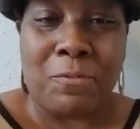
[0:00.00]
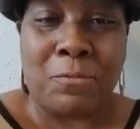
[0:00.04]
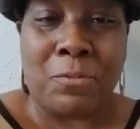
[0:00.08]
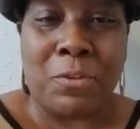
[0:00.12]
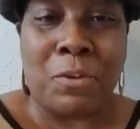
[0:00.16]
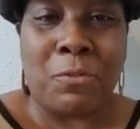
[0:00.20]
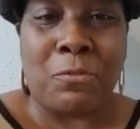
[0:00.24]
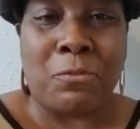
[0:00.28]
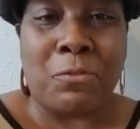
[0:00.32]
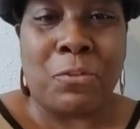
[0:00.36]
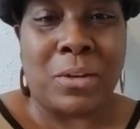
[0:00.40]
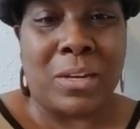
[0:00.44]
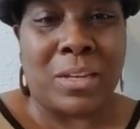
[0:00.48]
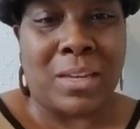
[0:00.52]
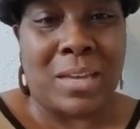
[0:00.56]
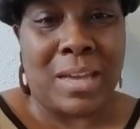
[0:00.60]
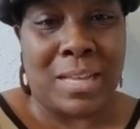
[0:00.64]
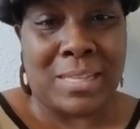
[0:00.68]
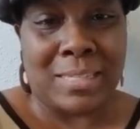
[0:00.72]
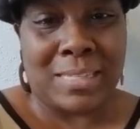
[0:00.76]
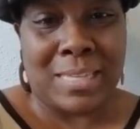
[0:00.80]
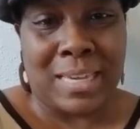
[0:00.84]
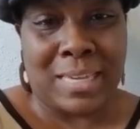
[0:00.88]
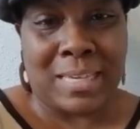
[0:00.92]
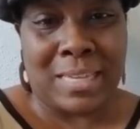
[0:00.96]
Feel free to
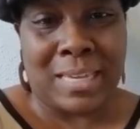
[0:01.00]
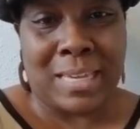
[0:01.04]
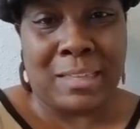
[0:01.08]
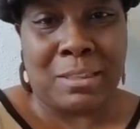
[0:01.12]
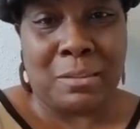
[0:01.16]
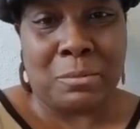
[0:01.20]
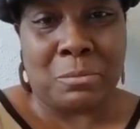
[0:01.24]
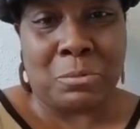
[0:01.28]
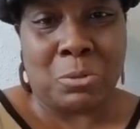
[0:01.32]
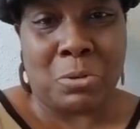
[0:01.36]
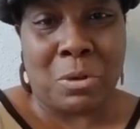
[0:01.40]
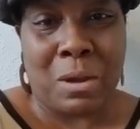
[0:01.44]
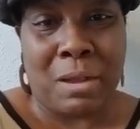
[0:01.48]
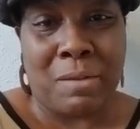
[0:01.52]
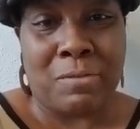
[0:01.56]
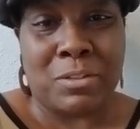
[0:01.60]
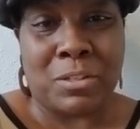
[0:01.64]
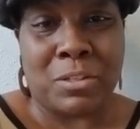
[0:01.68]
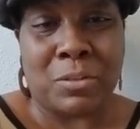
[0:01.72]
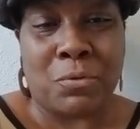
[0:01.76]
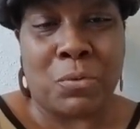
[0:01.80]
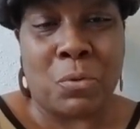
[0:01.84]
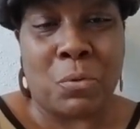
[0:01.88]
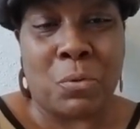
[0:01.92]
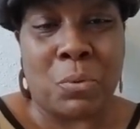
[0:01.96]
contact Kingdom
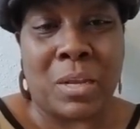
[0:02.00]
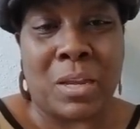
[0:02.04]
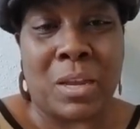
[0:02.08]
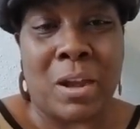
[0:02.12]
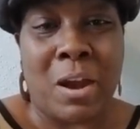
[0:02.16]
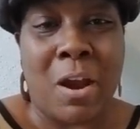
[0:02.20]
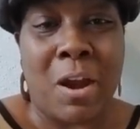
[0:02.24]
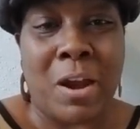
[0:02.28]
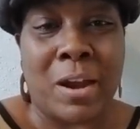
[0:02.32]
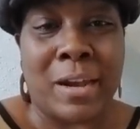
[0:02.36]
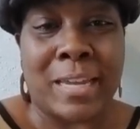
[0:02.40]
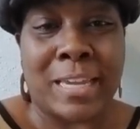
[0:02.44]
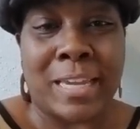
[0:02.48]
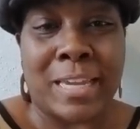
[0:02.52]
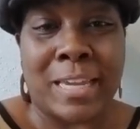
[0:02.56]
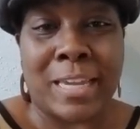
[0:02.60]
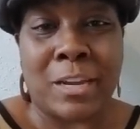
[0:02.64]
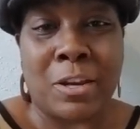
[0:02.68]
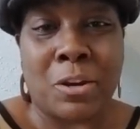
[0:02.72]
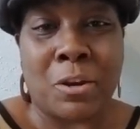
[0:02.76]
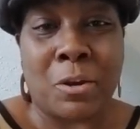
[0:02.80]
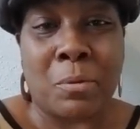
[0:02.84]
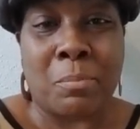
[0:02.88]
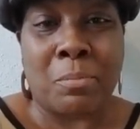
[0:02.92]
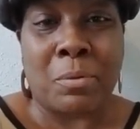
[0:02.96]
Travels, for we are
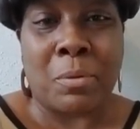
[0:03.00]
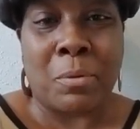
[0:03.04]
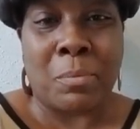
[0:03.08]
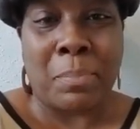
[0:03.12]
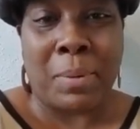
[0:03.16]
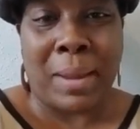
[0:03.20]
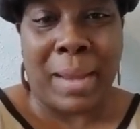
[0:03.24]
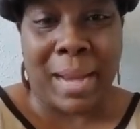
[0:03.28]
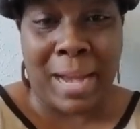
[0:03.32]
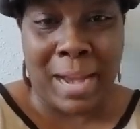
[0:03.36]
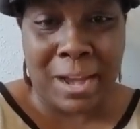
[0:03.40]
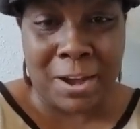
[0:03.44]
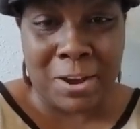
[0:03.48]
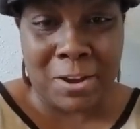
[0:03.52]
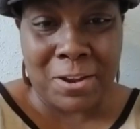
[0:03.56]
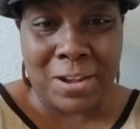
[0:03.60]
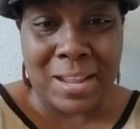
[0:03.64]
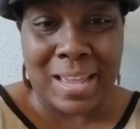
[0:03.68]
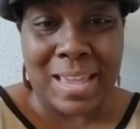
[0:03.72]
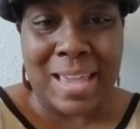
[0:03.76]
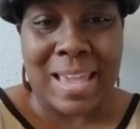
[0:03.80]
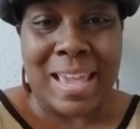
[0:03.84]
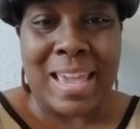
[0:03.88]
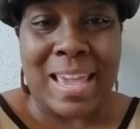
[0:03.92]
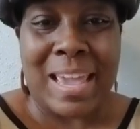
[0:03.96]
here
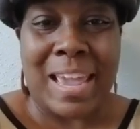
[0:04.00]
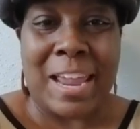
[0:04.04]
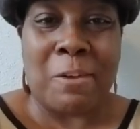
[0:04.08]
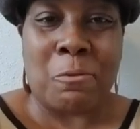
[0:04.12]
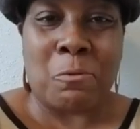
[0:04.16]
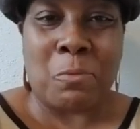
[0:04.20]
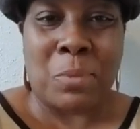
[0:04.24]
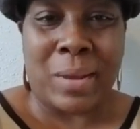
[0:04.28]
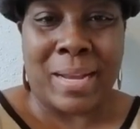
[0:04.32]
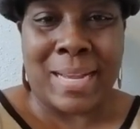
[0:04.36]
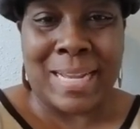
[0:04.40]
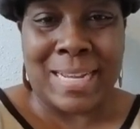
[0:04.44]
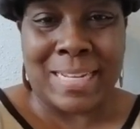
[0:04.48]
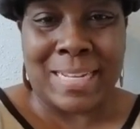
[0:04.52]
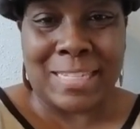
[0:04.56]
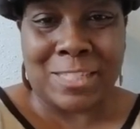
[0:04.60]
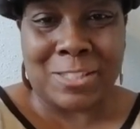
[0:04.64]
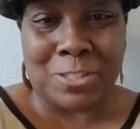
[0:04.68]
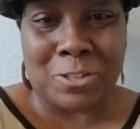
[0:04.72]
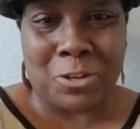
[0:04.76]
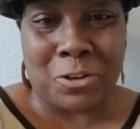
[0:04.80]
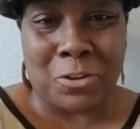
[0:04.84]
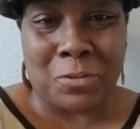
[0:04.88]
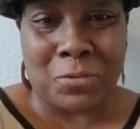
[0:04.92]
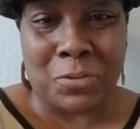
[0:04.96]
prepared and ready to
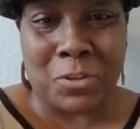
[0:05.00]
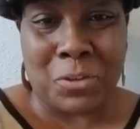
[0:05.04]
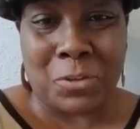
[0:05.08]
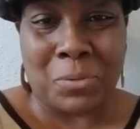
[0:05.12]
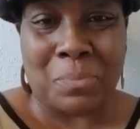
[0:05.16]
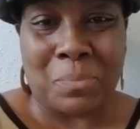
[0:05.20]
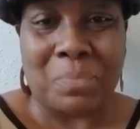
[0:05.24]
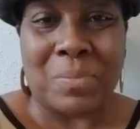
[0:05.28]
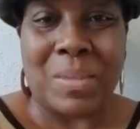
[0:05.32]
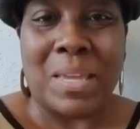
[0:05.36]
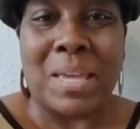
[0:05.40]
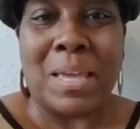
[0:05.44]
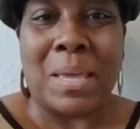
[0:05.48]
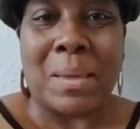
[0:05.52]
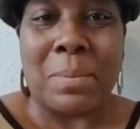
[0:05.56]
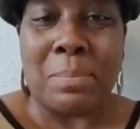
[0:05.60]
serve you.